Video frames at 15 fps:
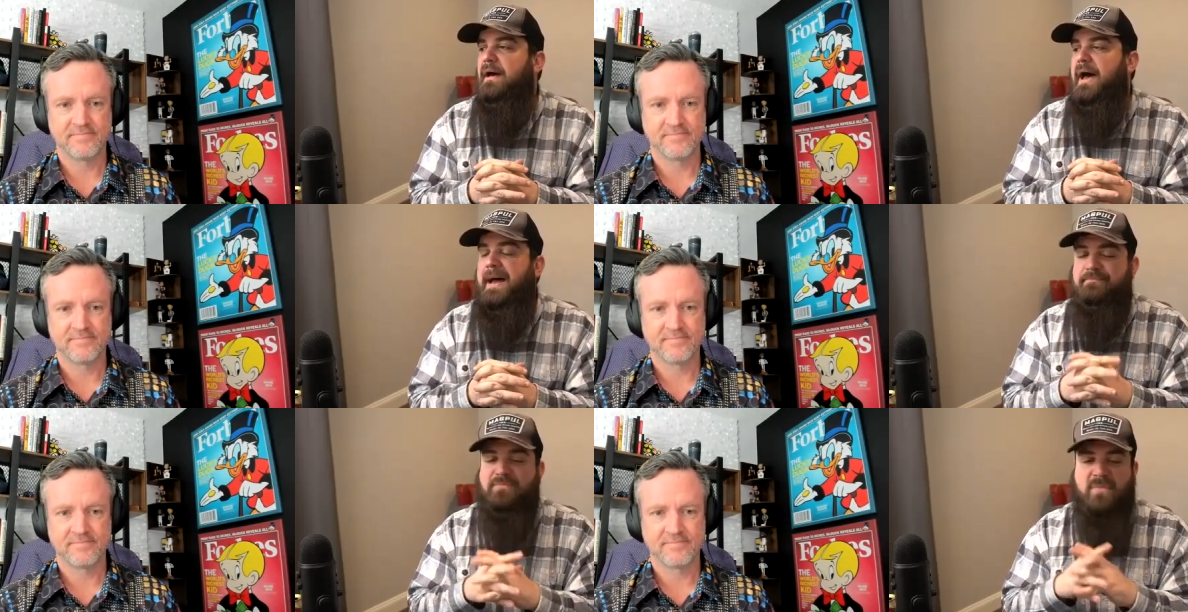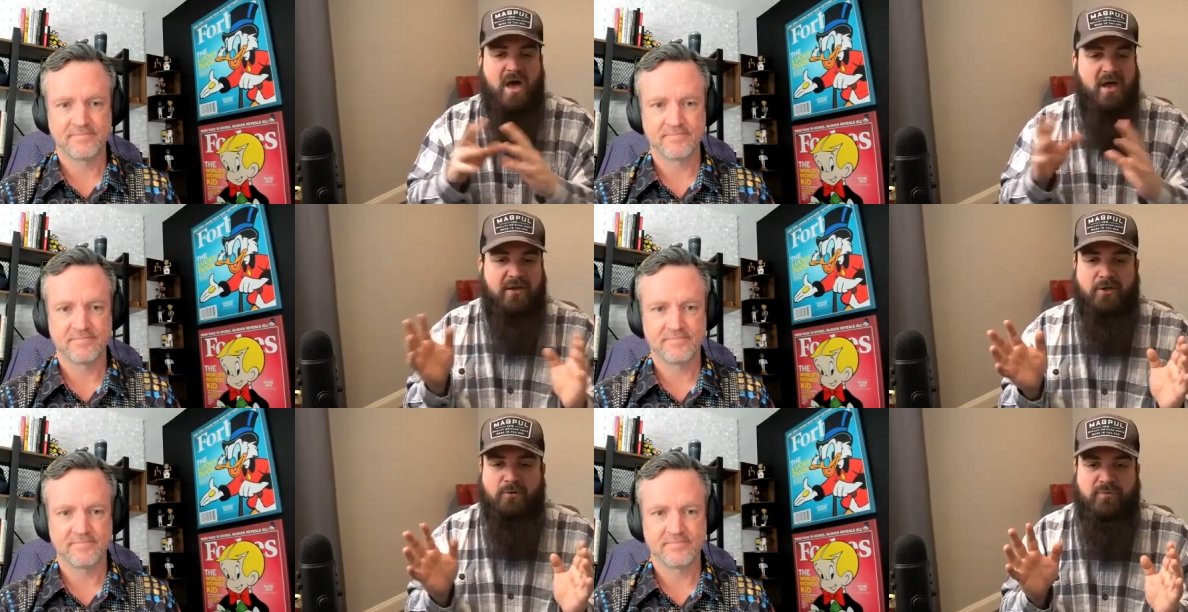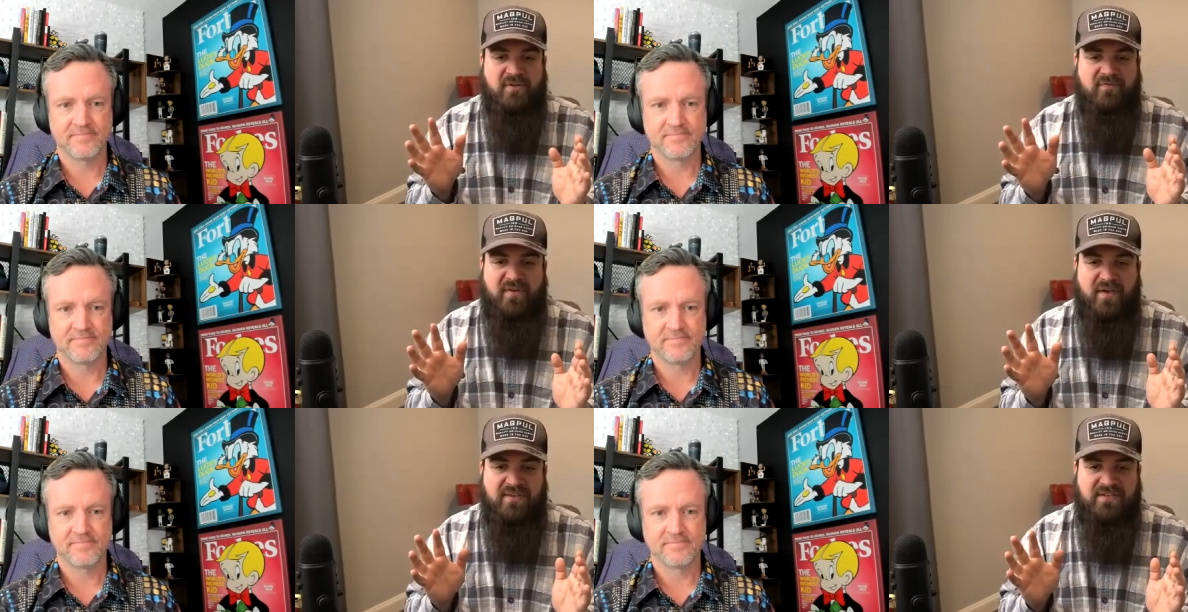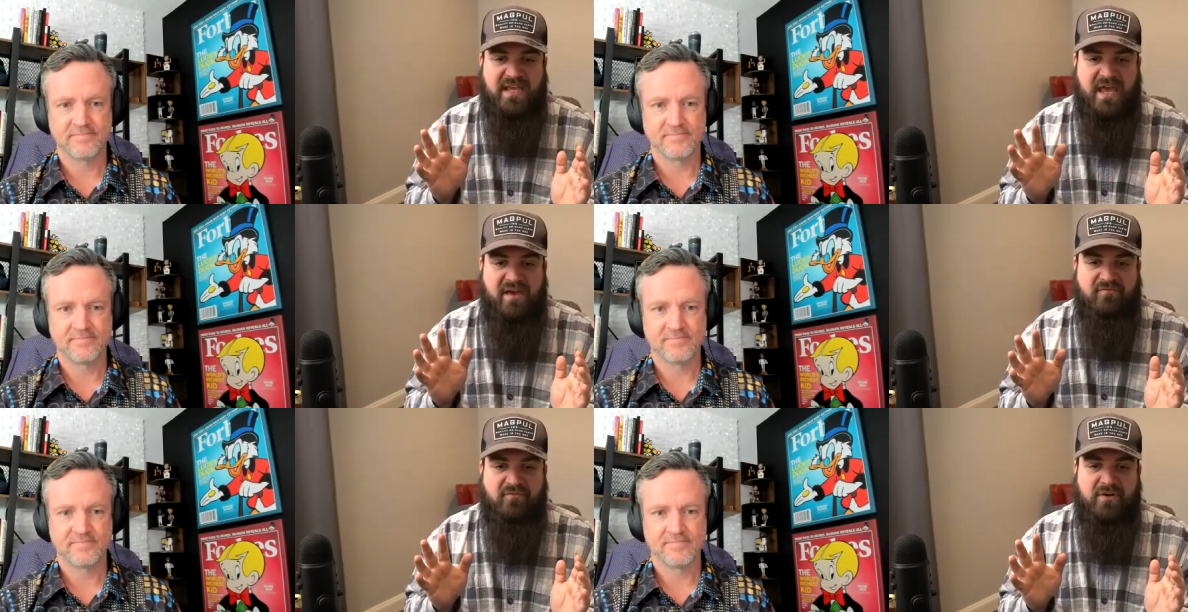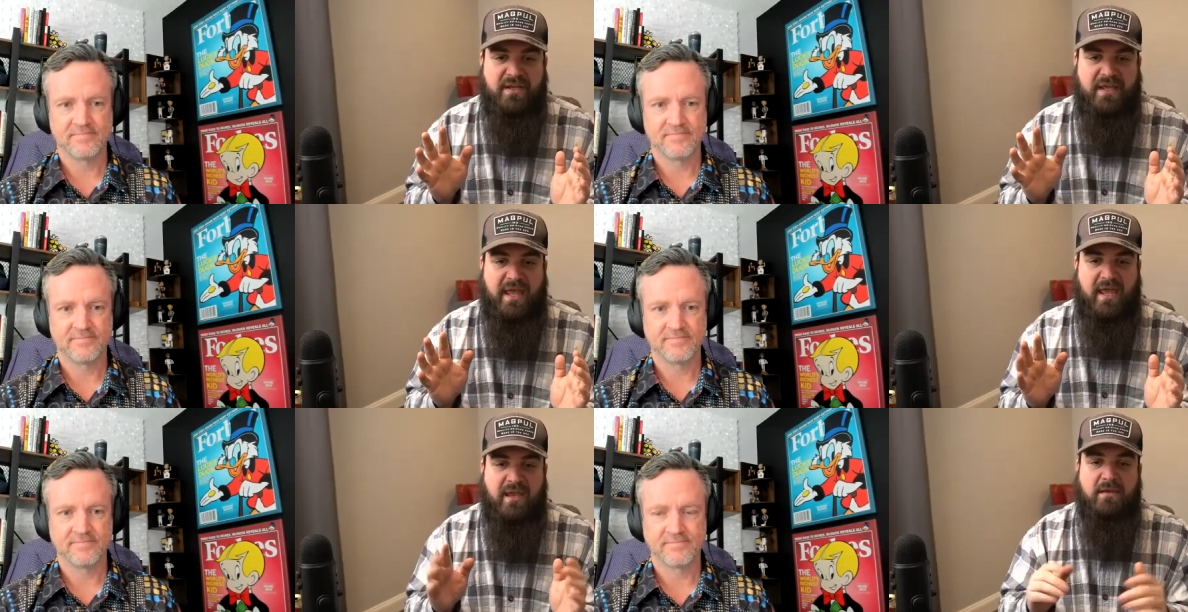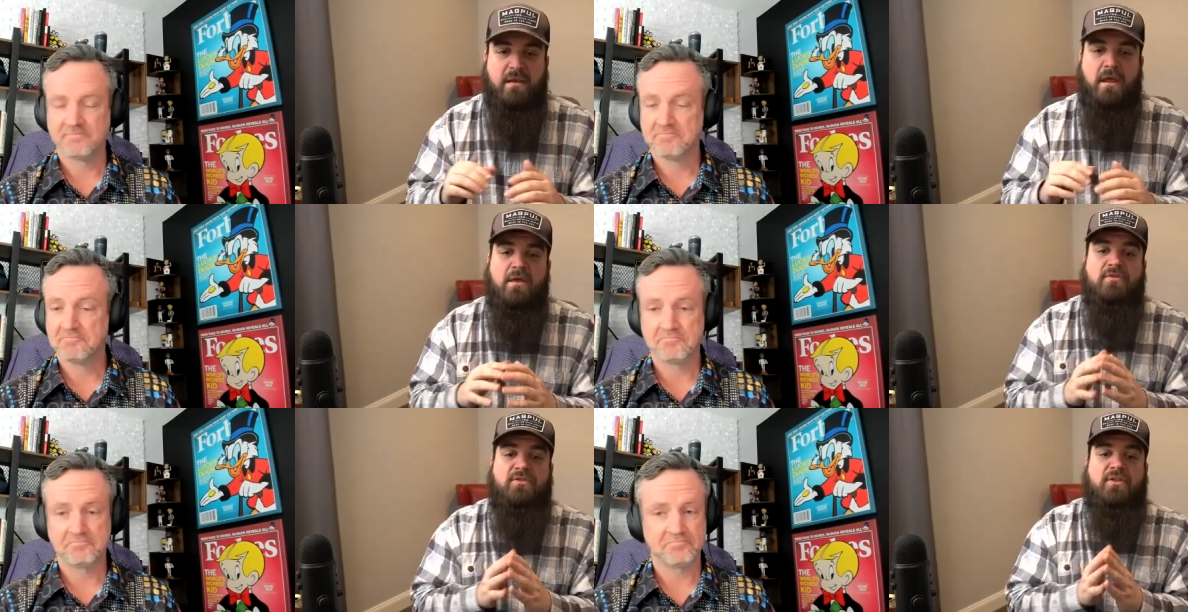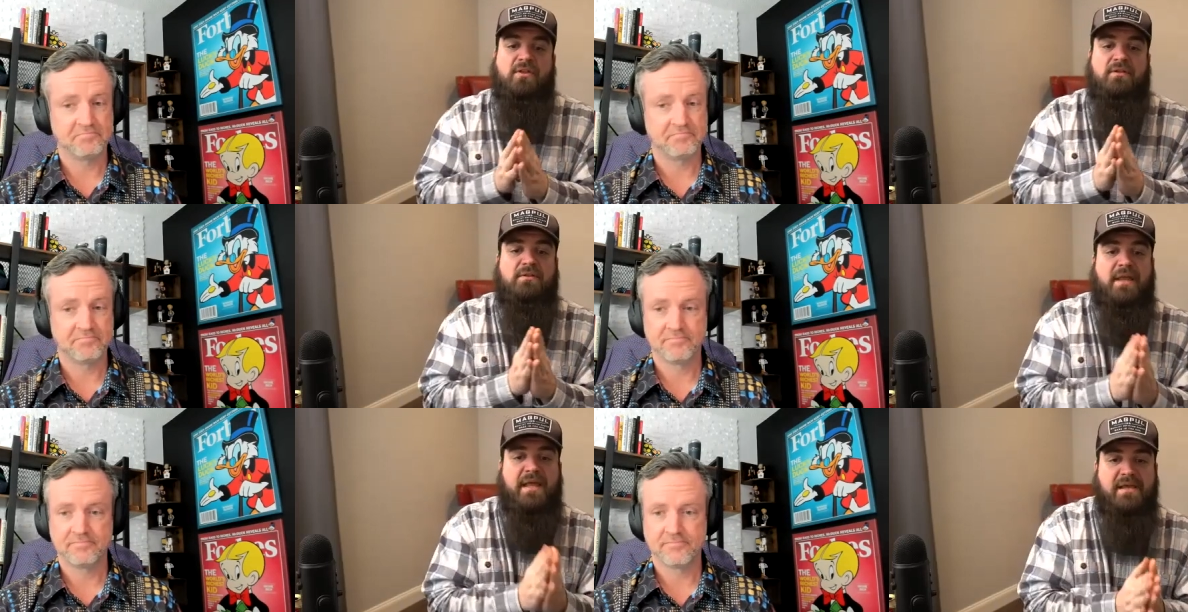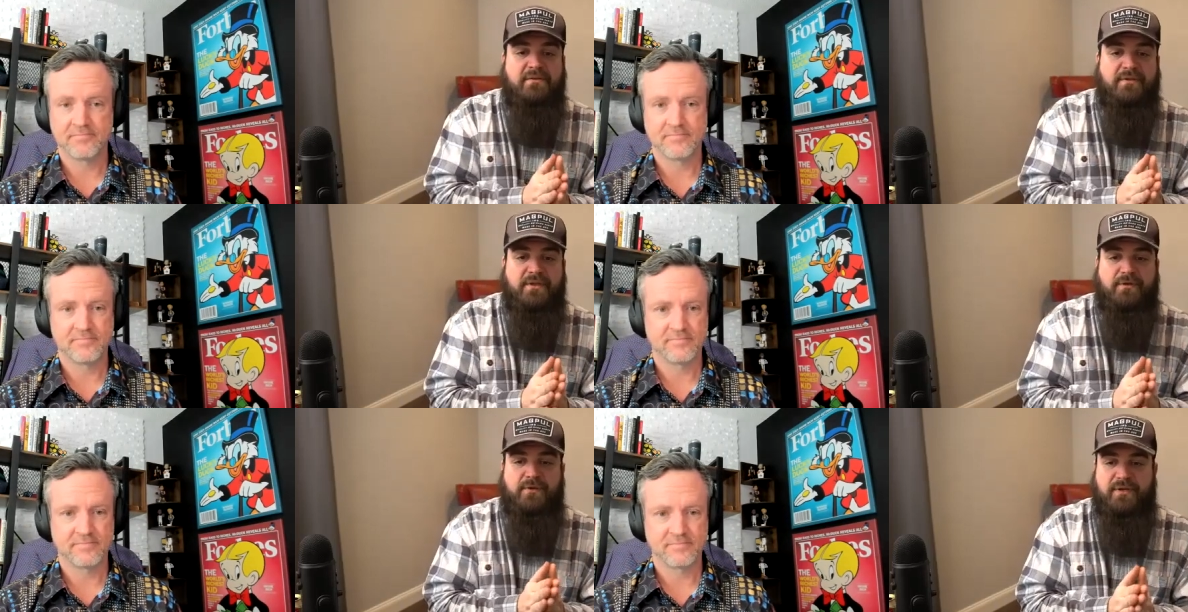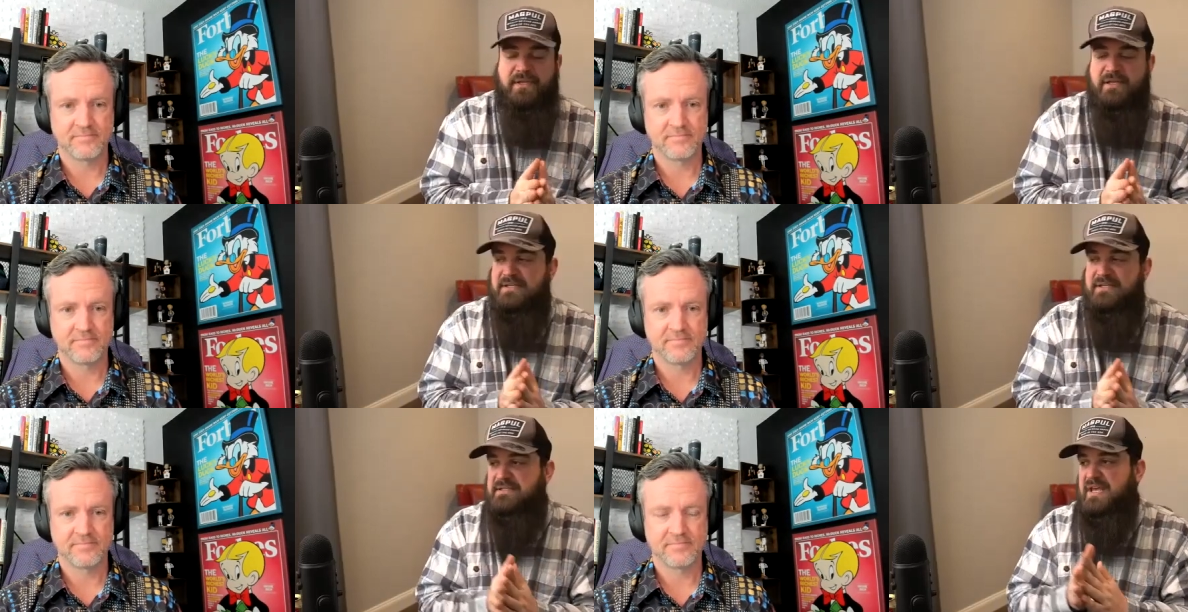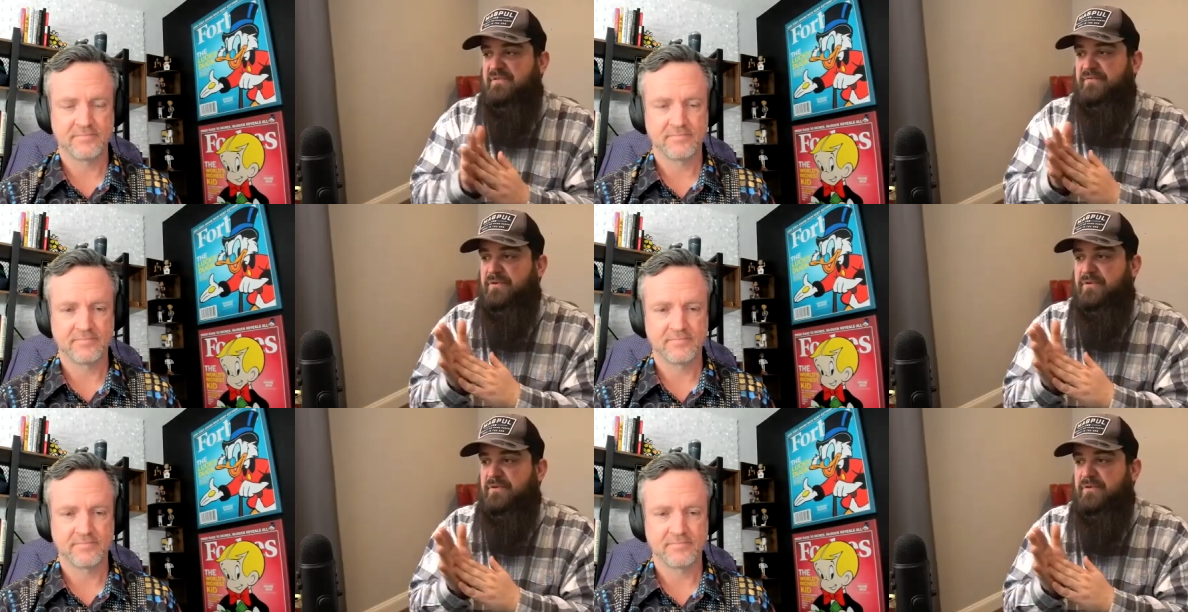Speaker 1: I'm not going to refi this ever again. The likelihood is, if